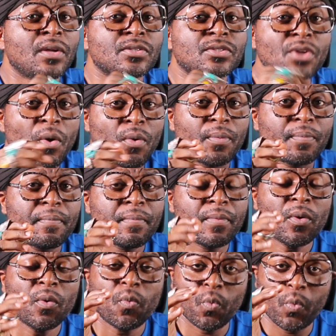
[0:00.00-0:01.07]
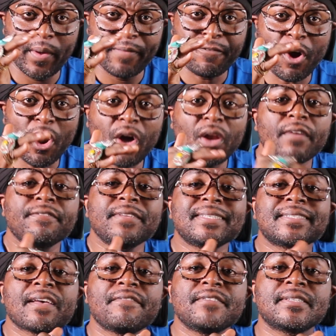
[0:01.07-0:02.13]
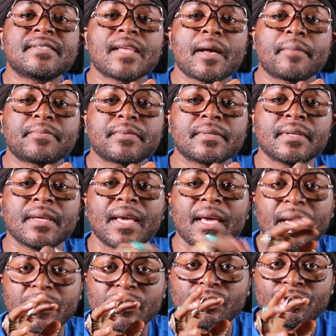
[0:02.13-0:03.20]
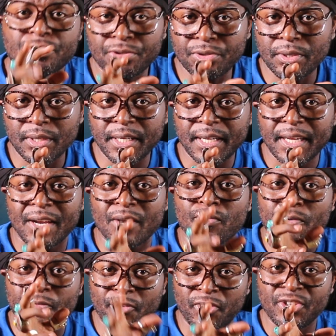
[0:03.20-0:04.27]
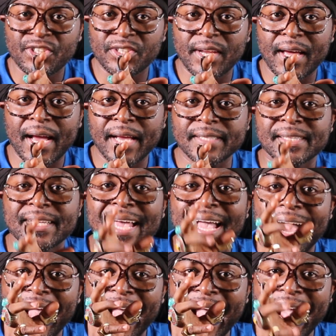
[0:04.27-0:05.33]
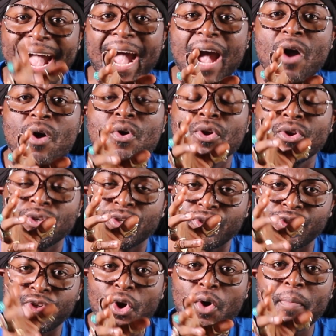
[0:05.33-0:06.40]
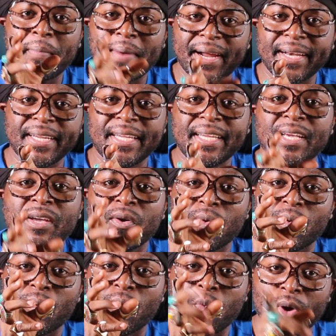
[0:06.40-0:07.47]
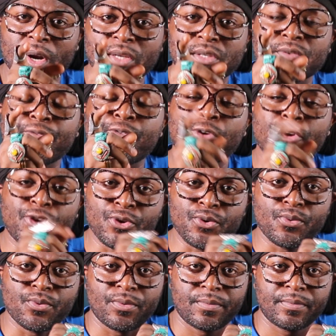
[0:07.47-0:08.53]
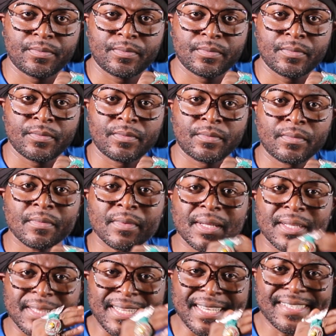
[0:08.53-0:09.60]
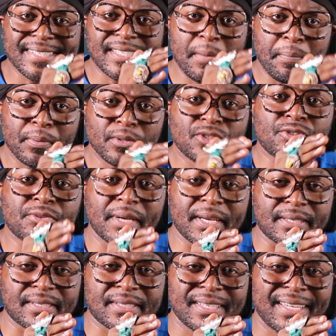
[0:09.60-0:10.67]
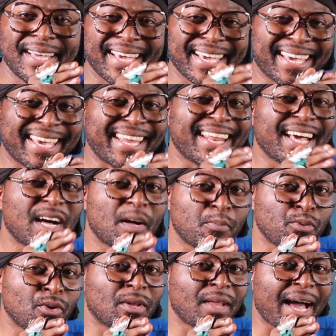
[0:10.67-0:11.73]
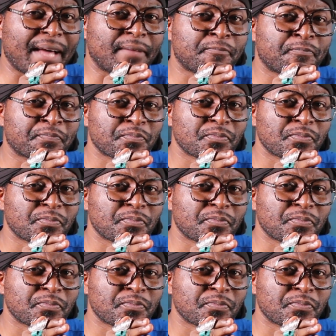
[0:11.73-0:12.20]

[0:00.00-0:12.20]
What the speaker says: So, with all of these 7 steps, it could truly revolutionize how your money works for you. These simple tricks can help you a lot.